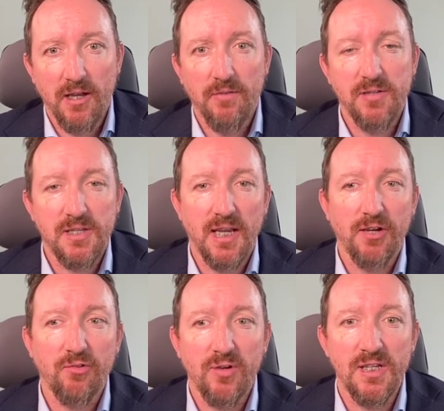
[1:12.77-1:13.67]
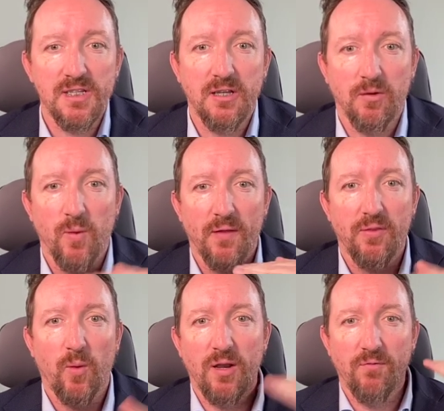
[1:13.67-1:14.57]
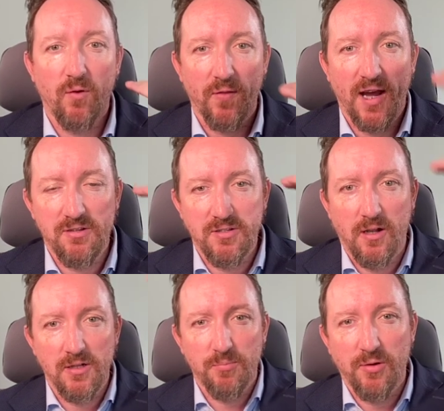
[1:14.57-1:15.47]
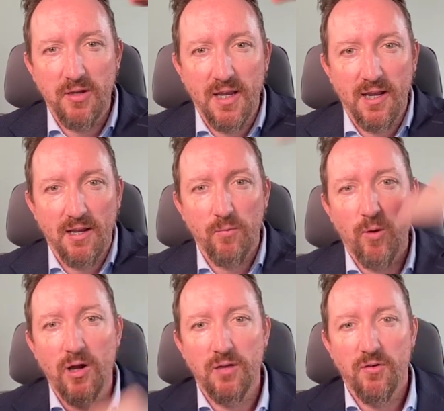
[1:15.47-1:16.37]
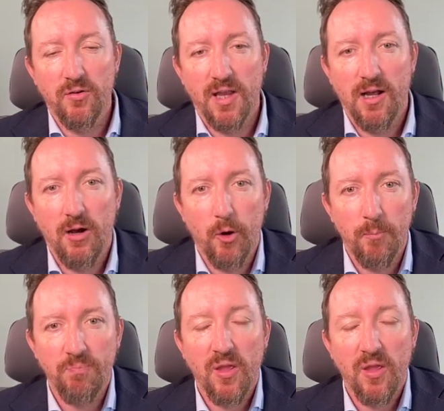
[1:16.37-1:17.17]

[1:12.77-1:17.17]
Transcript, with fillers: you've just increased your wealth $24,000 per year while you've owned that home.